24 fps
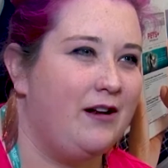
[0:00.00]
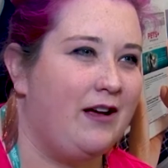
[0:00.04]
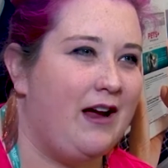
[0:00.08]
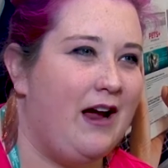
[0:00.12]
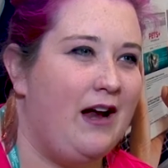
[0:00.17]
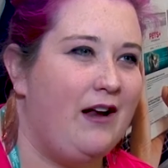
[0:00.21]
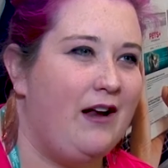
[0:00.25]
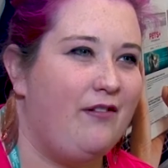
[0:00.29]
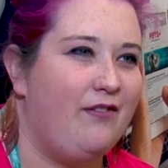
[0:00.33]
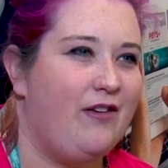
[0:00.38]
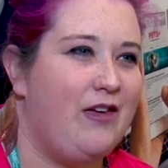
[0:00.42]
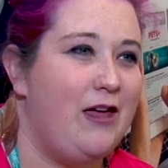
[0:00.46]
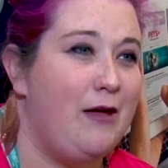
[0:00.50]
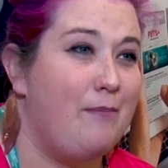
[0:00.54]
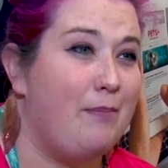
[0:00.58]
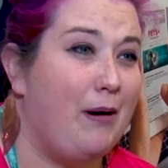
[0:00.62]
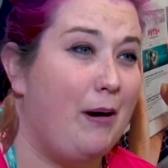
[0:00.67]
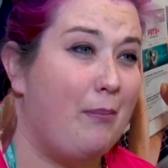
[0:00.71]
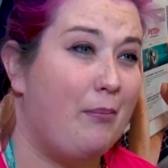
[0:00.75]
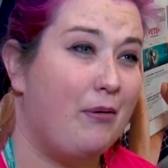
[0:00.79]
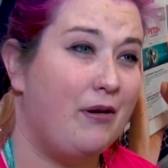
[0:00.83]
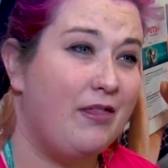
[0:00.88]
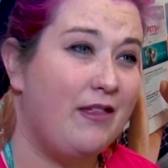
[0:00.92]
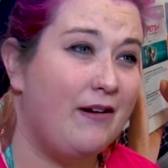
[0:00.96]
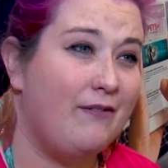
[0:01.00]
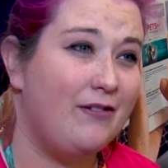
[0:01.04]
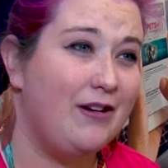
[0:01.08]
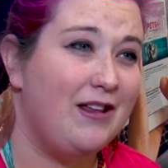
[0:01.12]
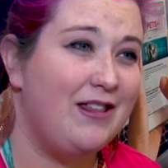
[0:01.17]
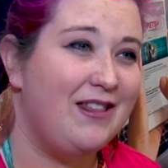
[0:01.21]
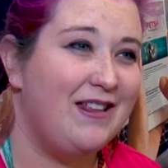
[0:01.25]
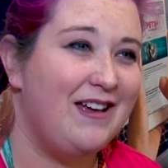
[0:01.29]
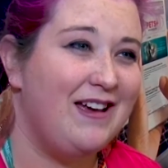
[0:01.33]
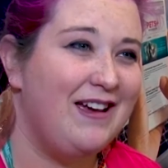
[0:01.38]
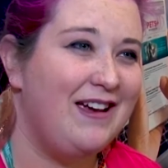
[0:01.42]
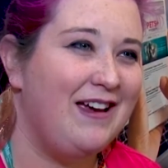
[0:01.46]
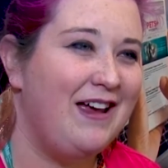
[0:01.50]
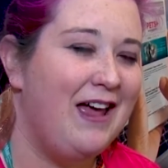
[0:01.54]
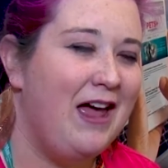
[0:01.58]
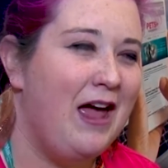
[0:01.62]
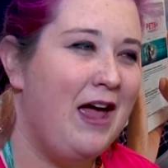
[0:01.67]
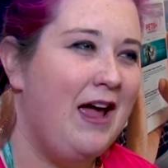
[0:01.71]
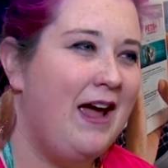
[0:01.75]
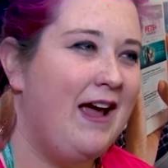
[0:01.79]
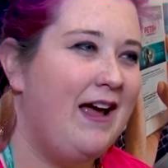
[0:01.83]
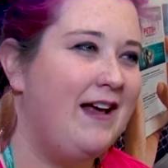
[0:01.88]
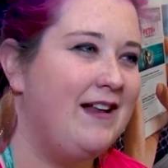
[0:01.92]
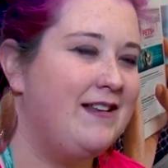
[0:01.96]
to kind of keep up with everything.
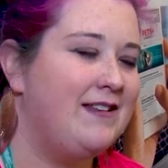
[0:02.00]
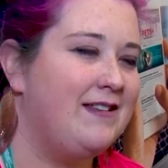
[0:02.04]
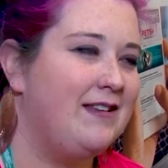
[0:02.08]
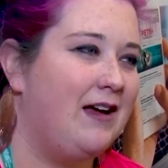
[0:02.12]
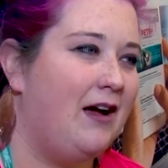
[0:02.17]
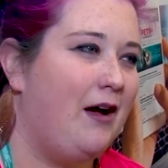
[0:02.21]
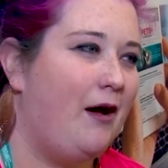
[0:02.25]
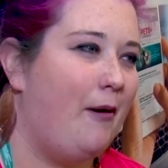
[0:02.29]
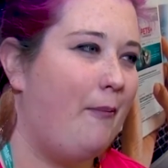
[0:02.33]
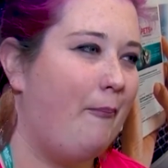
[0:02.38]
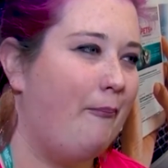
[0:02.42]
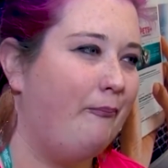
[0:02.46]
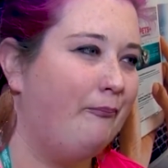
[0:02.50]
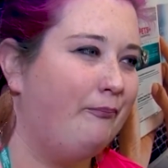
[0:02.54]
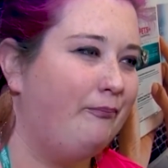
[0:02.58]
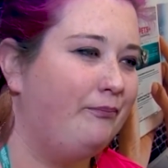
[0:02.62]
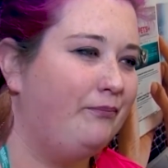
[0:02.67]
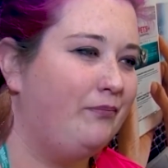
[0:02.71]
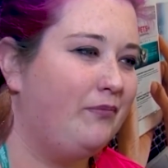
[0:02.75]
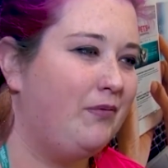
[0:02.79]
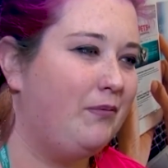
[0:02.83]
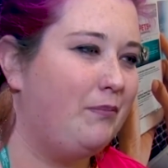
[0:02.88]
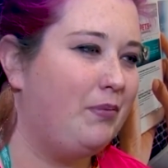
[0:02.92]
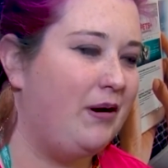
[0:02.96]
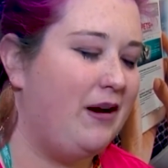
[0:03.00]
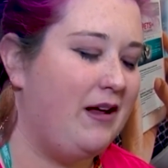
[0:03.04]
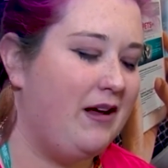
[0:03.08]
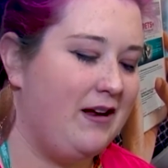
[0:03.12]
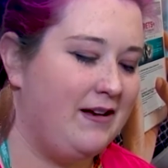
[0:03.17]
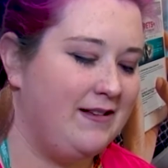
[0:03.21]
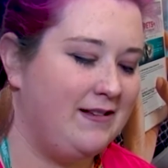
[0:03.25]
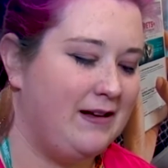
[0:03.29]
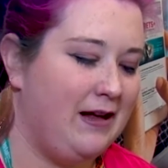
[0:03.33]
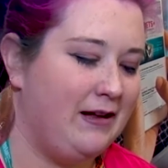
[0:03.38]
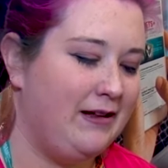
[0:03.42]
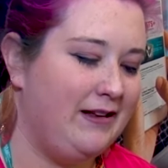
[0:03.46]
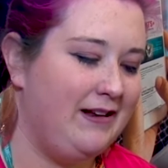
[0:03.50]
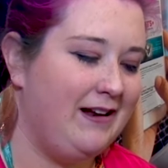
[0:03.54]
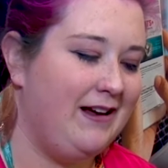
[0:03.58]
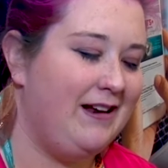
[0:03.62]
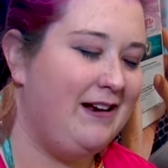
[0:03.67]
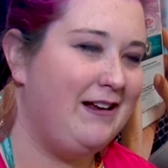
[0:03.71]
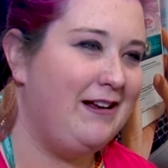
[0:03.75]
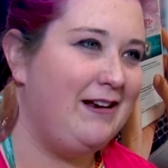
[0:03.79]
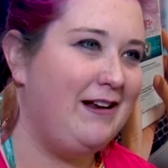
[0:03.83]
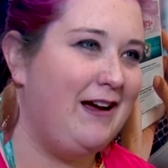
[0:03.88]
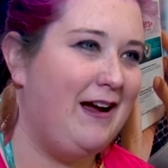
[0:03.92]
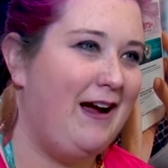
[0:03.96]
It's pretty
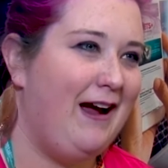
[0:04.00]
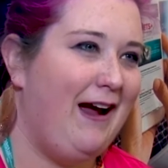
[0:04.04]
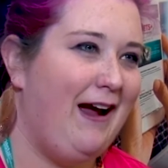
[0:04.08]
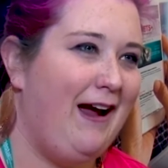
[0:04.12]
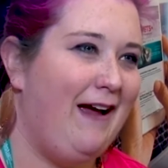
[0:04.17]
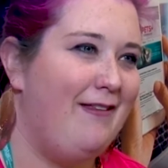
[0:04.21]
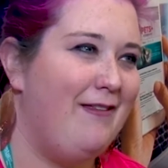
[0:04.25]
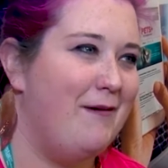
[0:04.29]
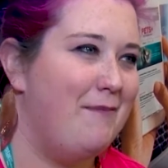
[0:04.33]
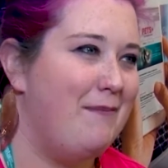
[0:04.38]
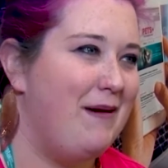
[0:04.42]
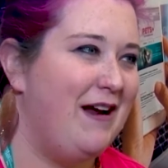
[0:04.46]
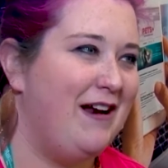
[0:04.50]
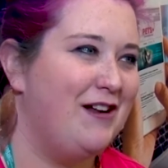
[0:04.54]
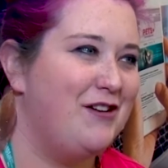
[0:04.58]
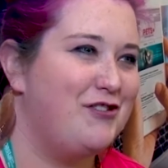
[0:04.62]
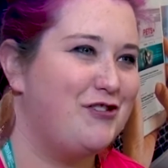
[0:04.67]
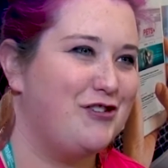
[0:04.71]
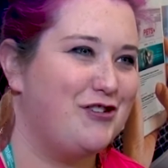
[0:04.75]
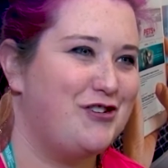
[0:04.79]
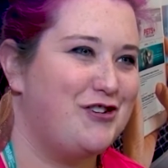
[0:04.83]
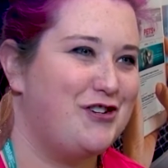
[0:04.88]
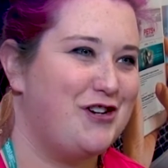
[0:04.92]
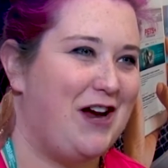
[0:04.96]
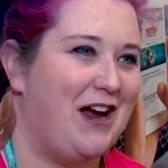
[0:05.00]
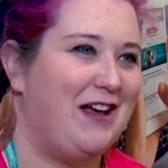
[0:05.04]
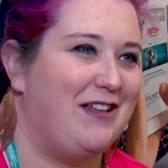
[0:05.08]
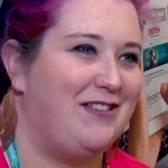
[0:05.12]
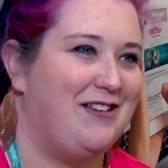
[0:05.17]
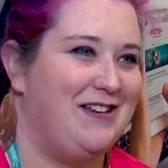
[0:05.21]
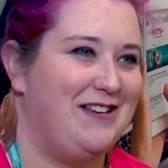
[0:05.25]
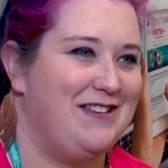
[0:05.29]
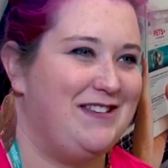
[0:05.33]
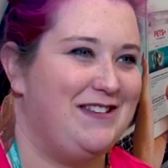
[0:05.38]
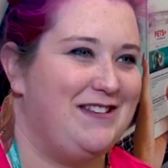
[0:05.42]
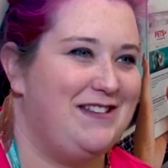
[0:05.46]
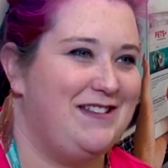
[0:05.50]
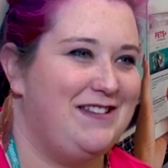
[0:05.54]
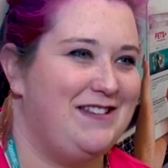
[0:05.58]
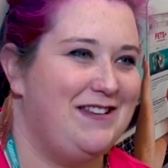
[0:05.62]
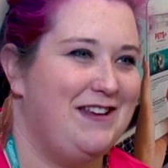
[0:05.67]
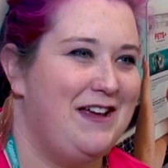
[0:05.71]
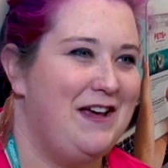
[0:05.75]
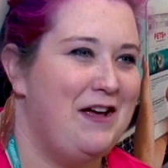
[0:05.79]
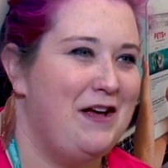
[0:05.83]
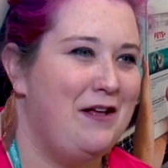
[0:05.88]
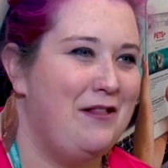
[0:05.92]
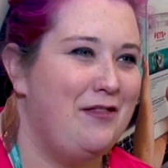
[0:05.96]
consolidated, and the managers' checklists
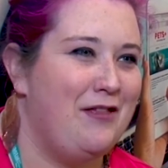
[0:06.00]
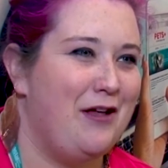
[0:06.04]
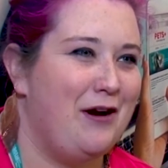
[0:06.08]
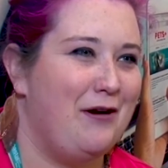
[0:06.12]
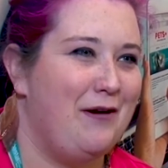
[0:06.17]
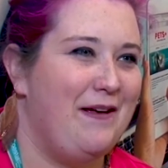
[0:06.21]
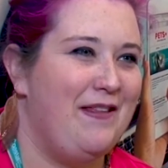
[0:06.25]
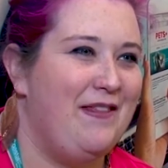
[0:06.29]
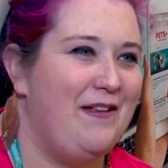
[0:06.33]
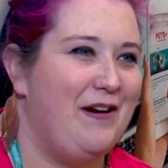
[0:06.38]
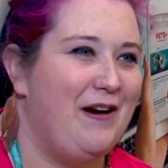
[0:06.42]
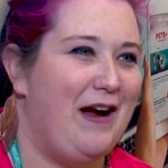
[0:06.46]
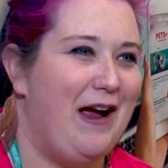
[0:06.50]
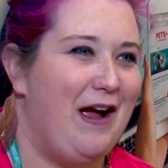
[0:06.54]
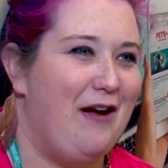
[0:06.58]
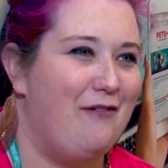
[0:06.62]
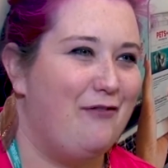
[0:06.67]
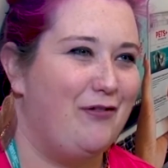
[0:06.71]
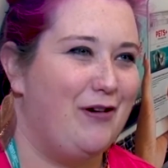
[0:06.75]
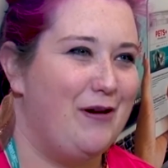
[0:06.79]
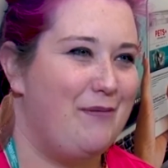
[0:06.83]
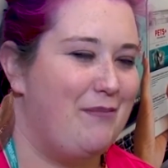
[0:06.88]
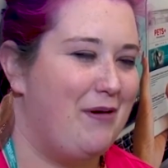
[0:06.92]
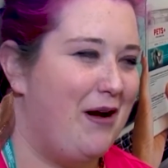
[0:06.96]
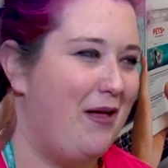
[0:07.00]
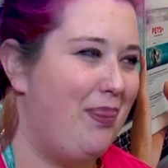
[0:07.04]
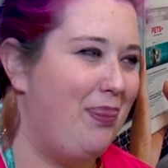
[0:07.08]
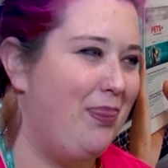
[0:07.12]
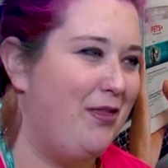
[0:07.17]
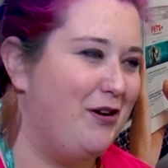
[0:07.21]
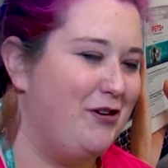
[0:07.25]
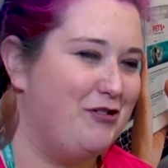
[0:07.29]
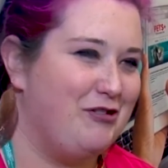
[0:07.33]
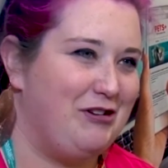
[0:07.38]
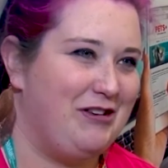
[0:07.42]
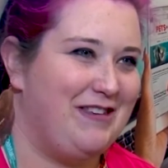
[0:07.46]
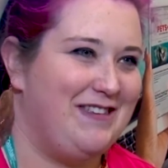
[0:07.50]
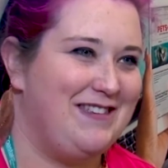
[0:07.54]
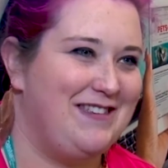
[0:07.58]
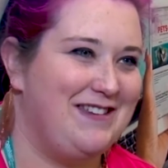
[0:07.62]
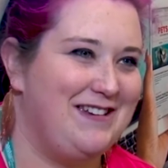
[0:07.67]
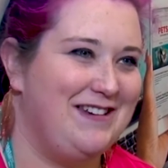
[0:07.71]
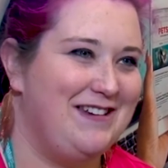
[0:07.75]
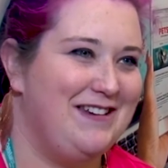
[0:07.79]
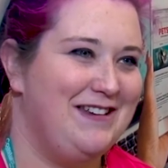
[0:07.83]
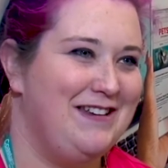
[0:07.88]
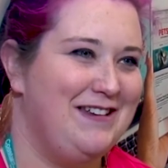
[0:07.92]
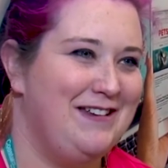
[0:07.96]
that are in there every month are just
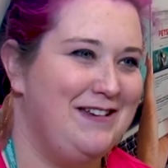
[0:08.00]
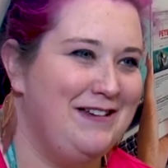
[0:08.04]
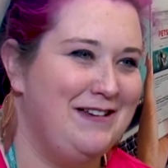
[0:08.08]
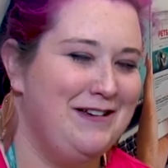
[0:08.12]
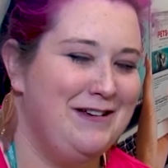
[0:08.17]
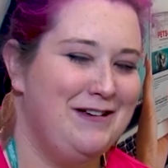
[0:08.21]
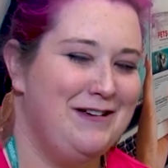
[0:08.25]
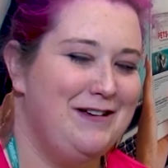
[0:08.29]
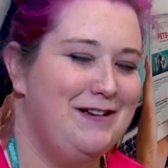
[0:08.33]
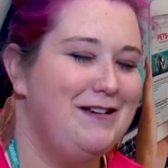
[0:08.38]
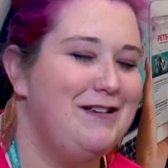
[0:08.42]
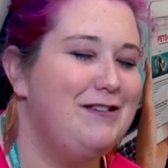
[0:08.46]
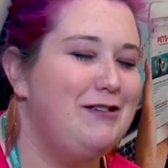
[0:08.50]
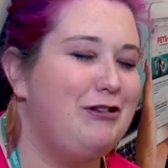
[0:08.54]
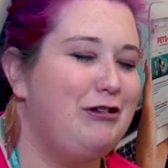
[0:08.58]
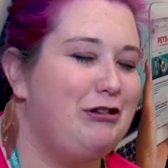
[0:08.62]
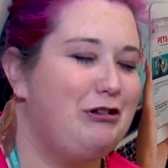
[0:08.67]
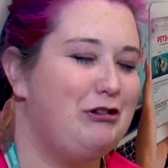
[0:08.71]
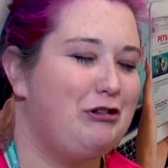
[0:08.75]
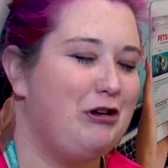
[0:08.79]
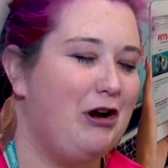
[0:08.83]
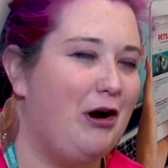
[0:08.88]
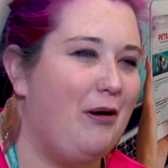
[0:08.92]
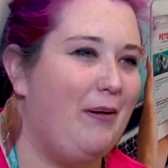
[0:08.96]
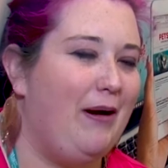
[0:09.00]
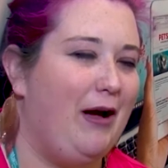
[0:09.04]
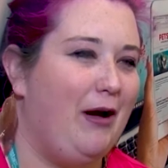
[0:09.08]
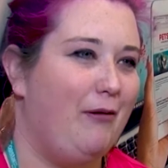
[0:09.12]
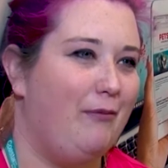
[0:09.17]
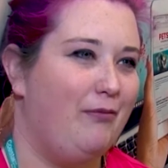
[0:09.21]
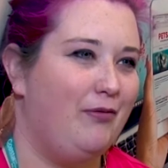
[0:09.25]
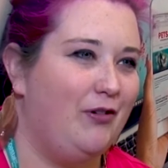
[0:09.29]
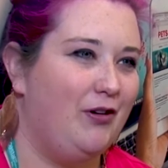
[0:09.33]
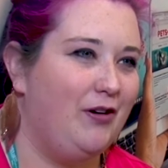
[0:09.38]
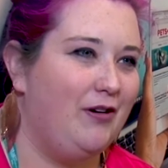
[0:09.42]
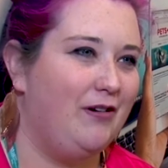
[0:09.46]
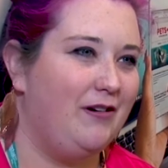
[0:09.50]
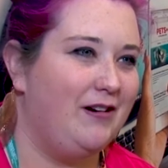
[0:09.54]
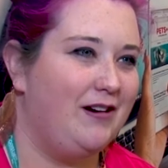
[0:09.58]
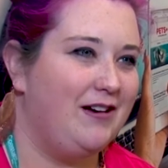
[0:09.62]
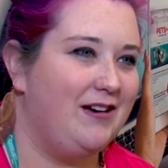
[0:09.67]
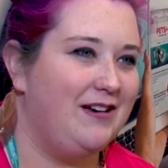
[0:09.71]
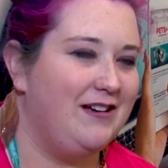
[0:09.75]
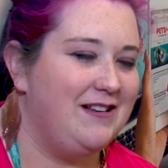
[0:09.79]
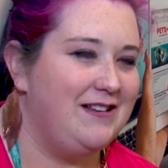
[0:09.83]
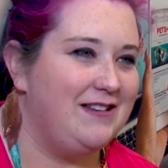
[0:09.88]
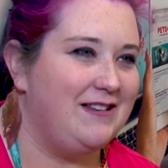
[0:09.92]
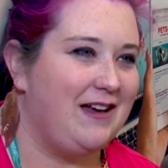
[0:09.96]
so helpful
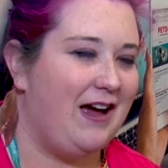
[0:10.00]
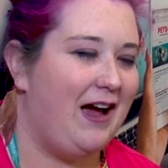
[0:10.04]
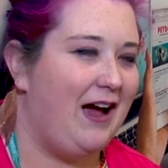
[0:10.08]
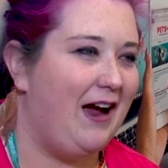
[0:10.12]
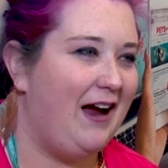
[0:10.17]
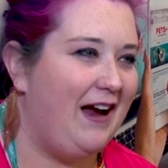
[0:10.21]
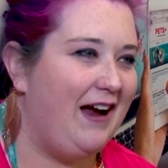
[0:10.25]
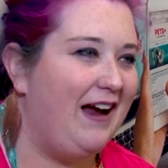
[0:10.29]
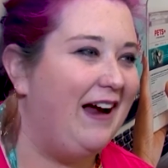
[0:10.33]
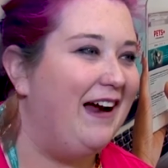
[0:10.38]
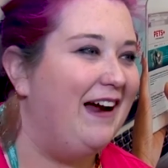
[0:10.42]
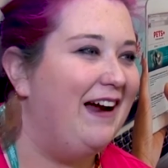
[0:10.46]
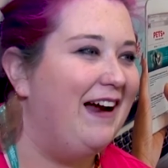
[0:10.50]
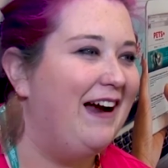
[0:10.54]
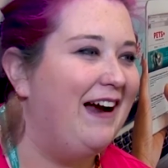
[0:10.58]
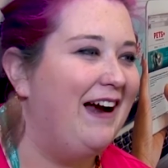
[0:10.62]
because I